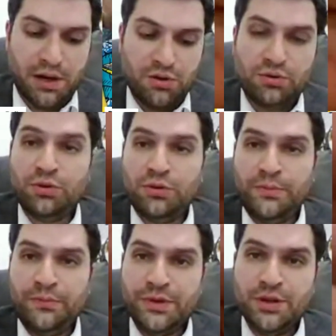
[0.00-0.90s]

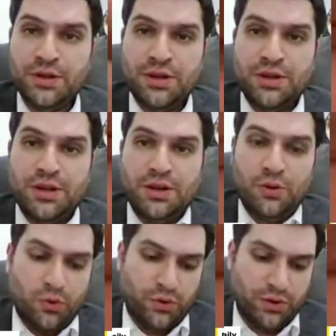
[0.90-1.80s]
Bagudu,
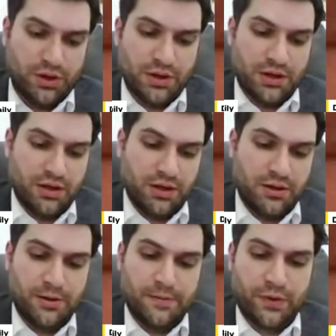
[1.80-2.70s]
who,
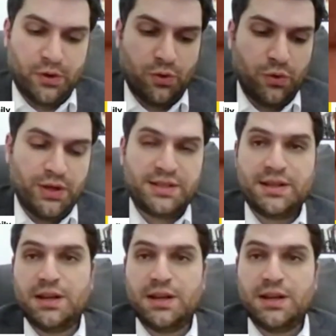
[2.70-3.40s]
uh, who is